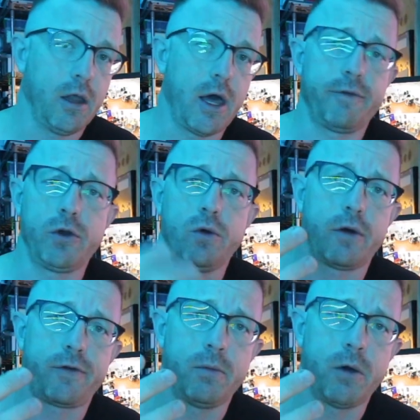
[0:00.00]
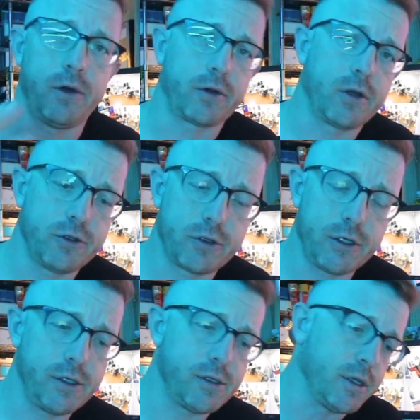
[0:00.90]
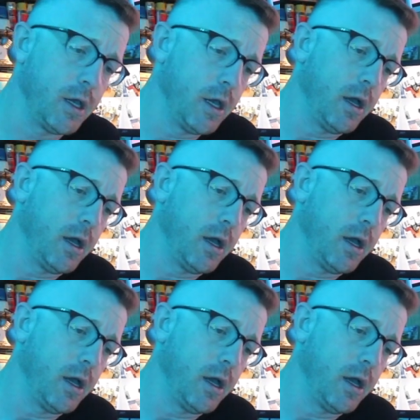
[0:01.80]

A lot of you are from other countries.